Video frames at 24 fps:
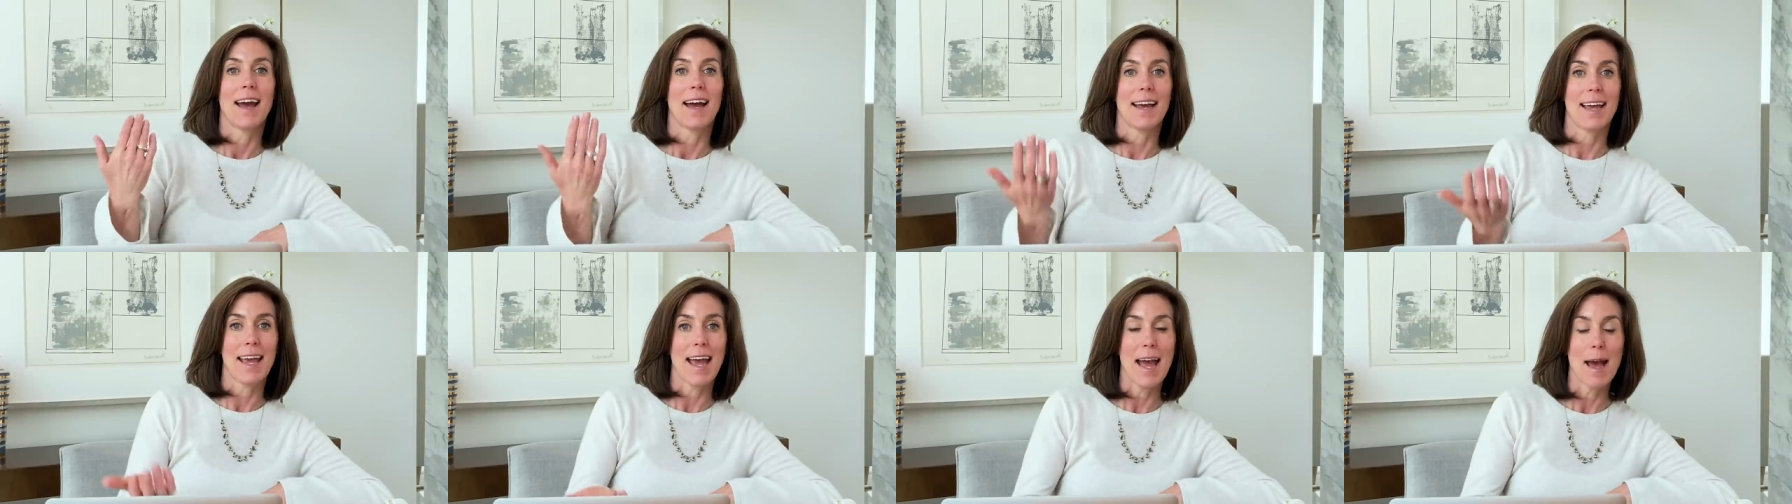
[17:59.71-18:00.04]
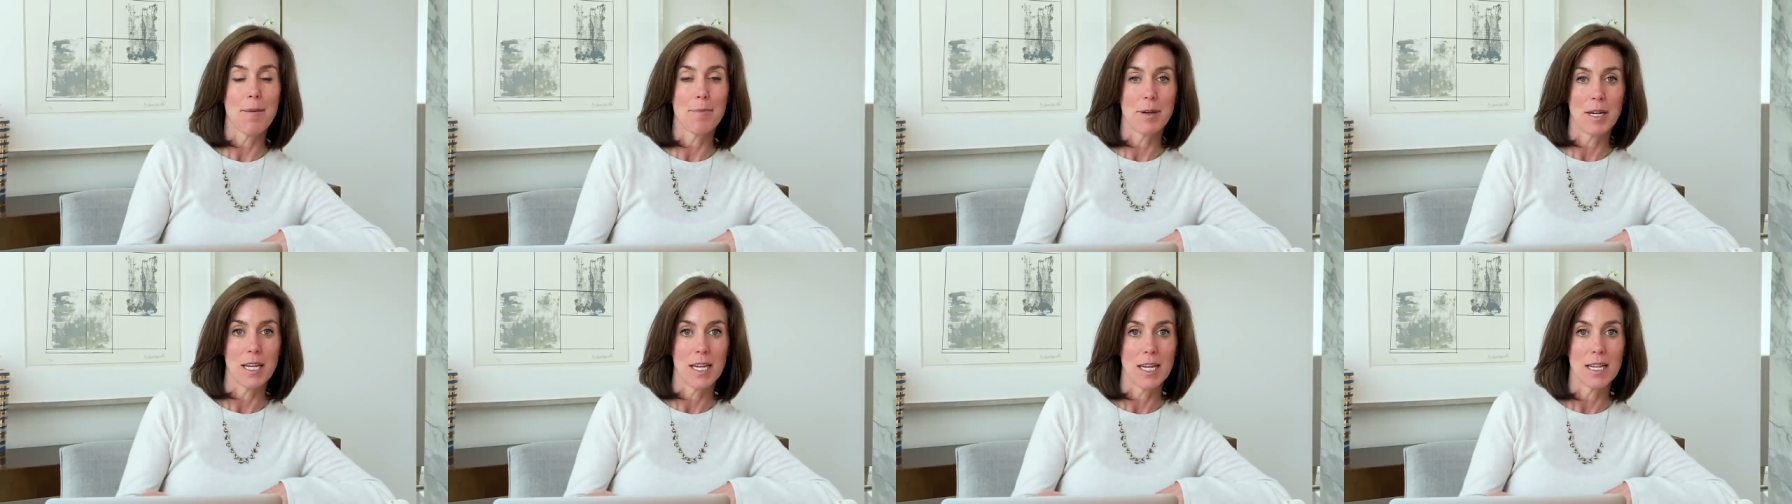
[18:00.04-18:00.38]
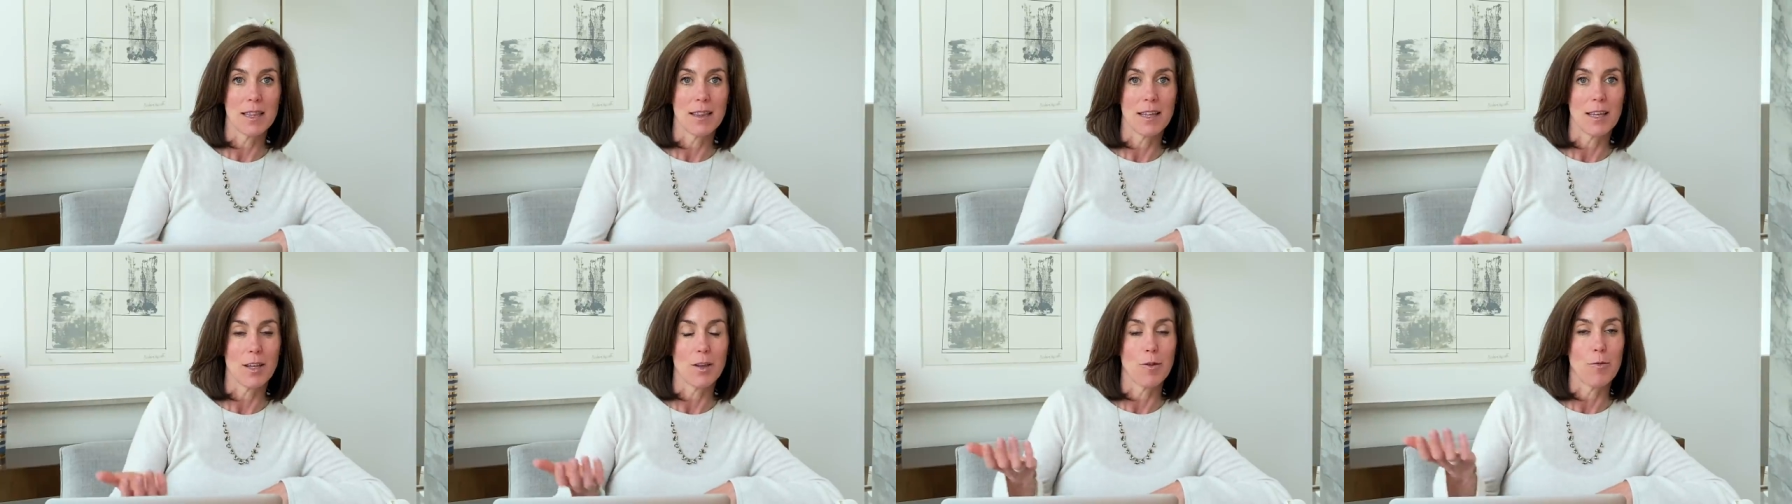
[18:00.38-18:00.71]
a
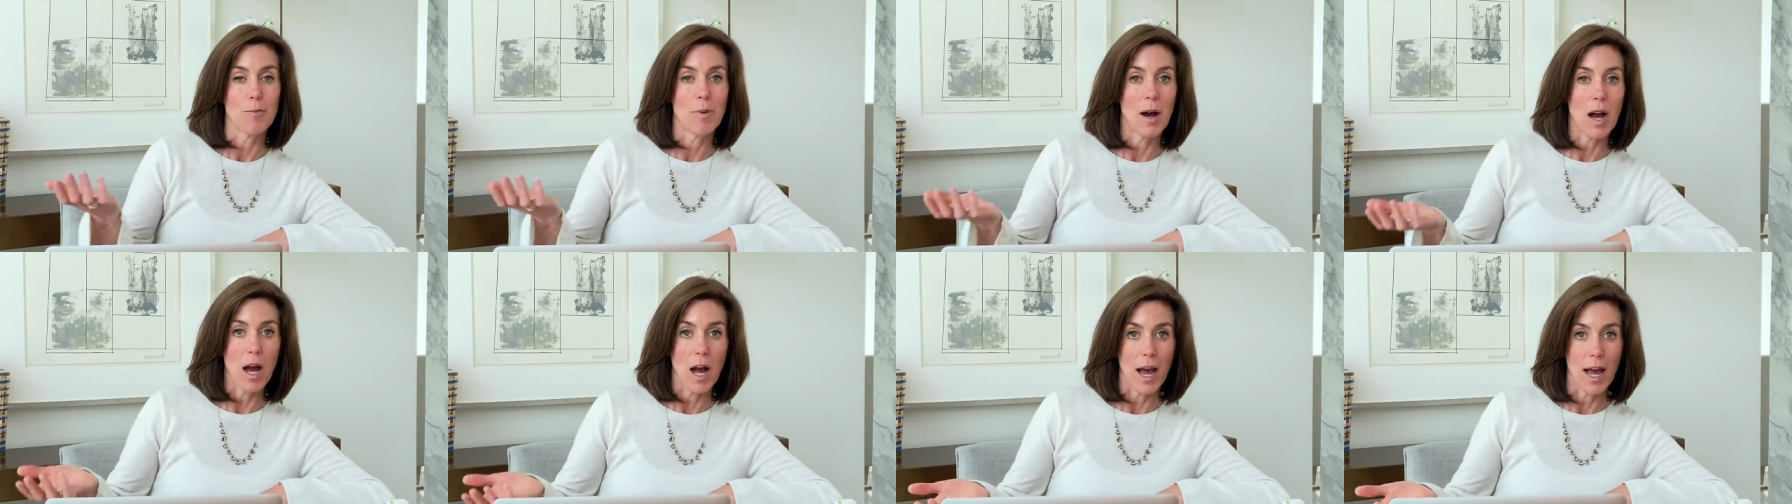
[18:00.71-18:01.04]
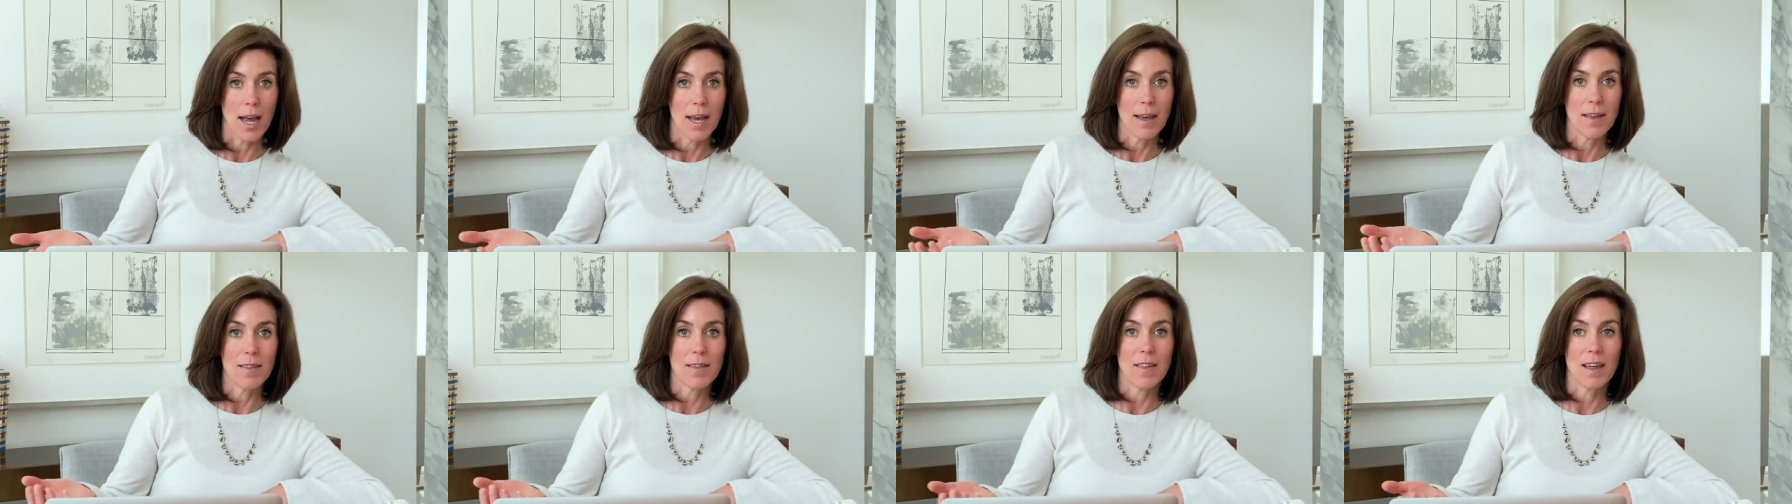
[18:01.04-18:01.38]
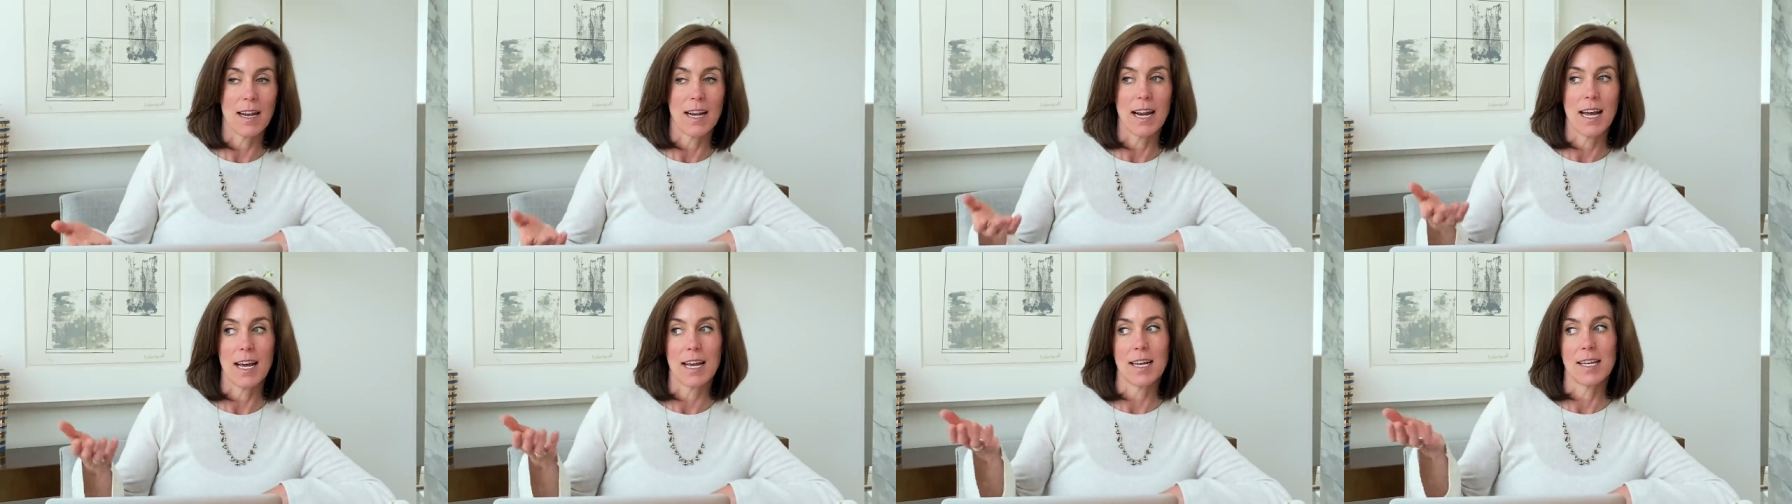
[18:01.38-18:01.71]
cabinet that you buy
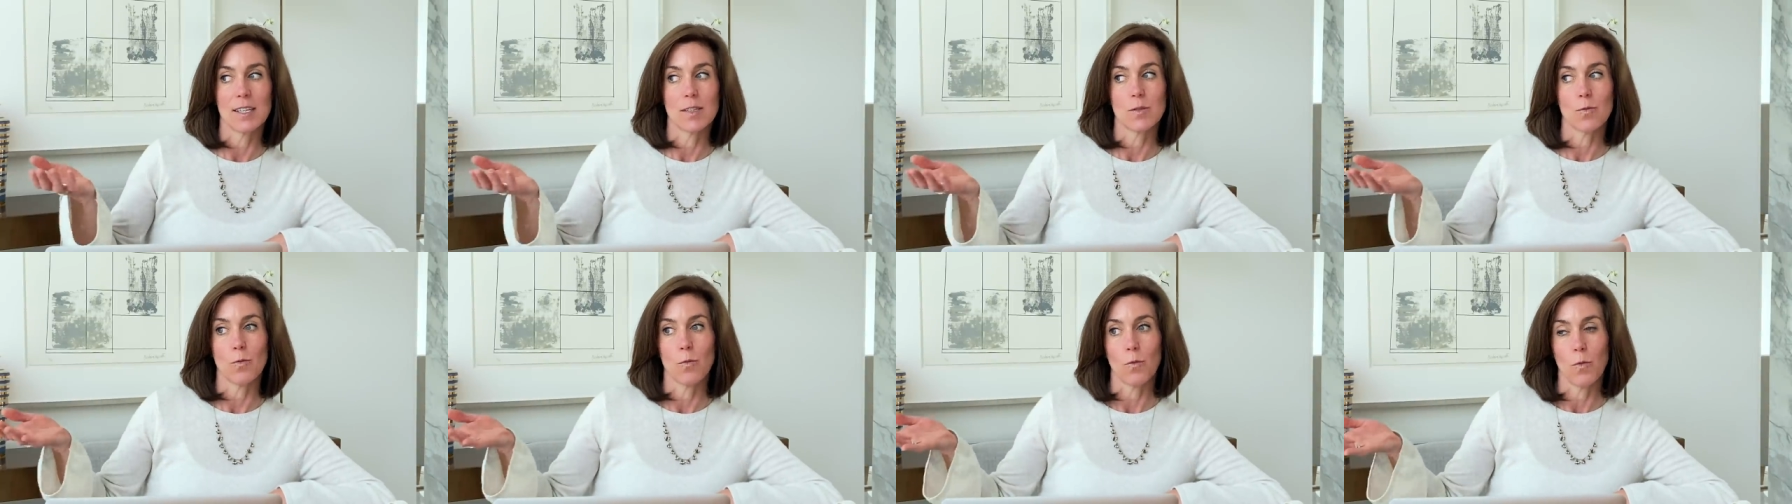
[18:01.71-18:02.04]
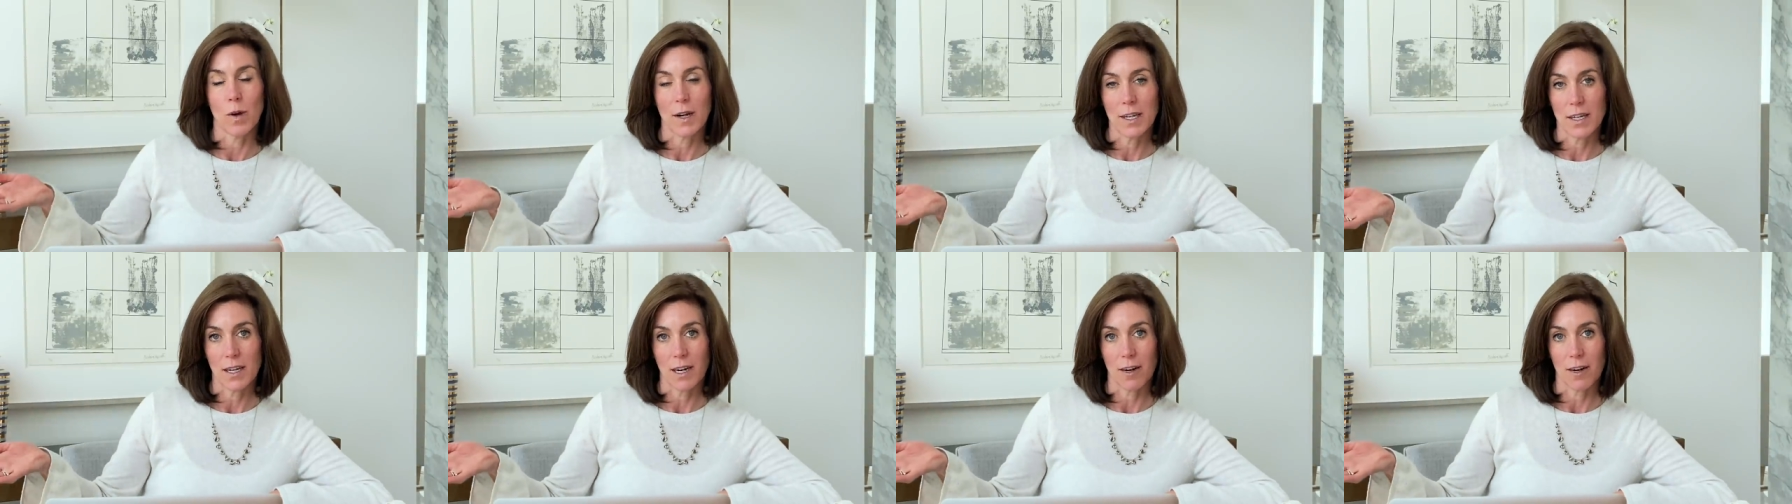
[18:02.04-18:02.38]
that has one